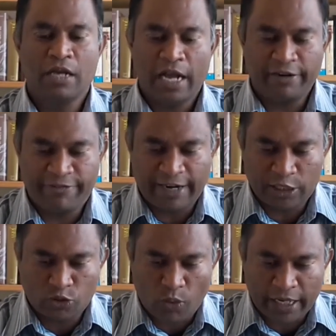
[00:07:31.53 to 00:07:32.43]
And
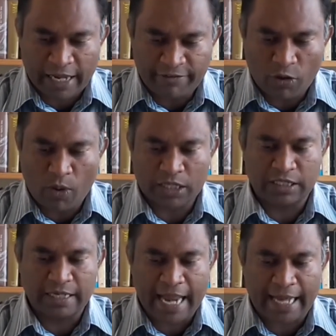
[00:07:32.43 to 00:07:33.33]
friends, whatever
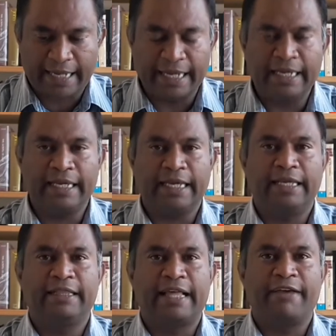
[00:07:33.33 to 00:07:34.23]
was lacking
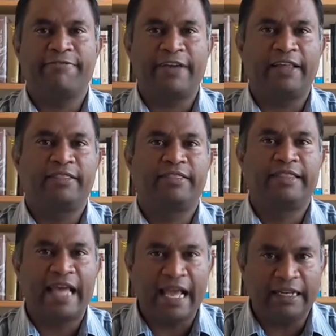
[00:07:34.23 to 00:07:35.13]
in their faith
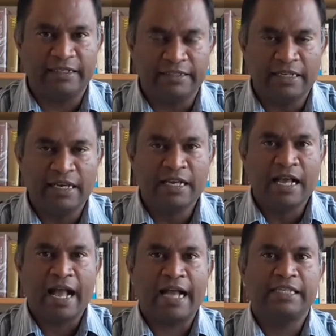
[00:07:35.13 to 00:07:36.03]
then
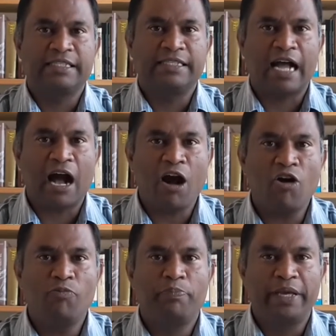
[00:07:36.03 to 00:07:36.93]
has
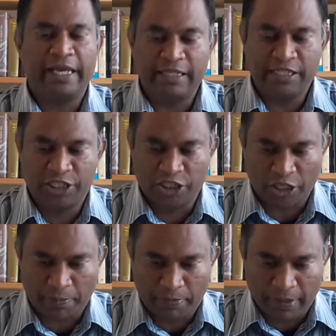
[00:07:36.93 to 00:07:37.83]
now been
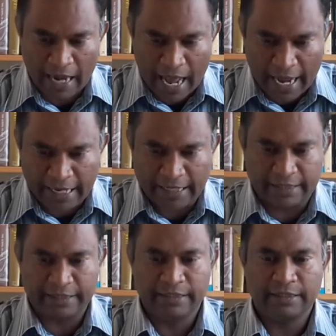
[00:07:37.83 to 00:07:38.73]

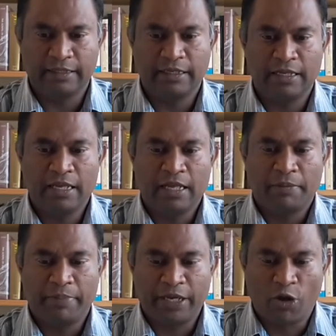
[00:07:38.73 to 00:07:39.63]
supplied
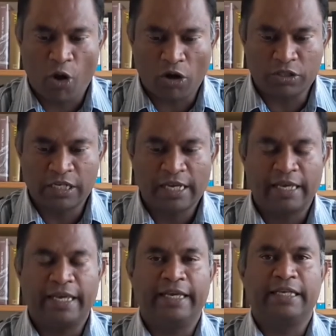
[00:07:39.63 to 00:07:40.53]
because
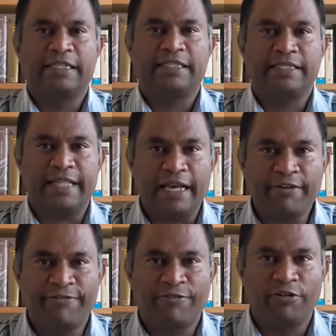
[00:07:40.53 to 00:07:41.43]
he is
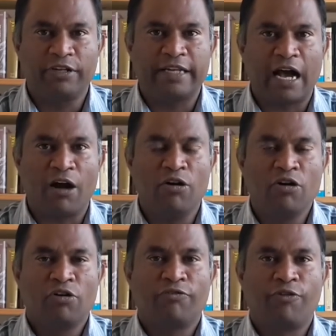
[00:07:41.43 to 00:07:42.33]
thankful now
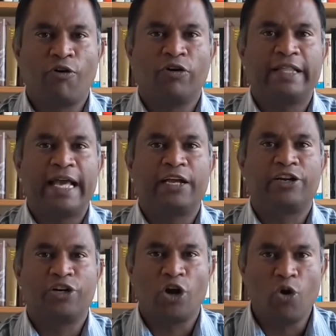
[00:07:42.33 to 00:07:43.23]
for their
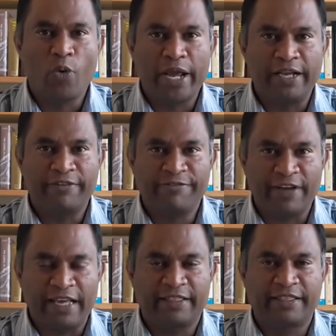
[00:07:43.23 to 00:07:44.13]
growing
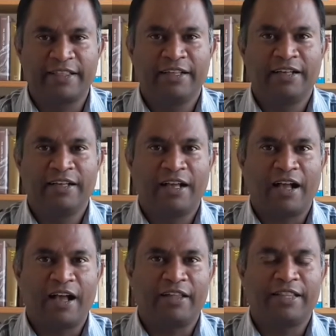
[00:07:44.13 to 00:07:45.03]
faith.
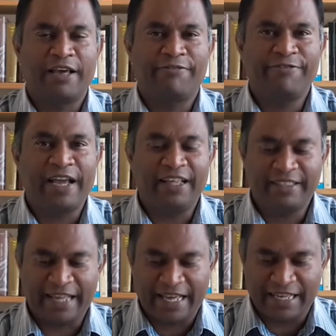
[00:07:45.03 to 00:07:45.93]
Uh, their
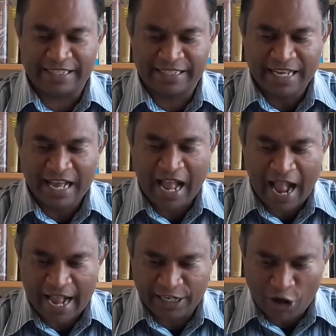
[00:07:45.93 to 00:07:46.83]
faith is
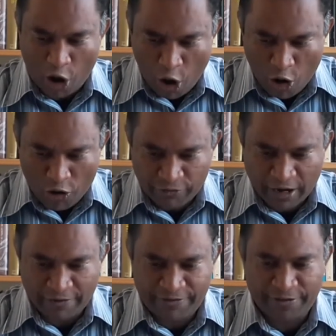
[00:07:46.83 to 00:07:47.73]
and
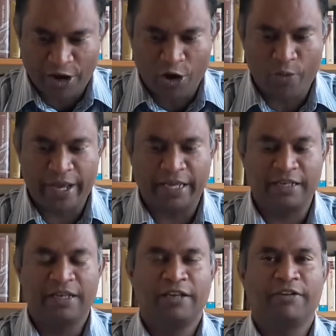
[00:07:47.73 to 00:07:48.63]

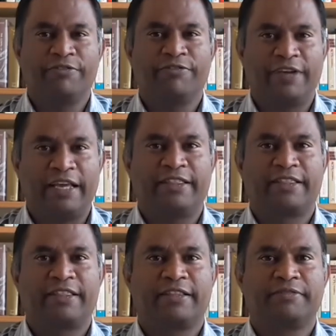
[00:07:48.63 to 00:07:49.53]
overflowing
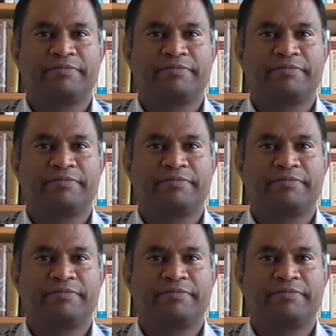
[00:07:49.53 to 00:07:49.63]
faith.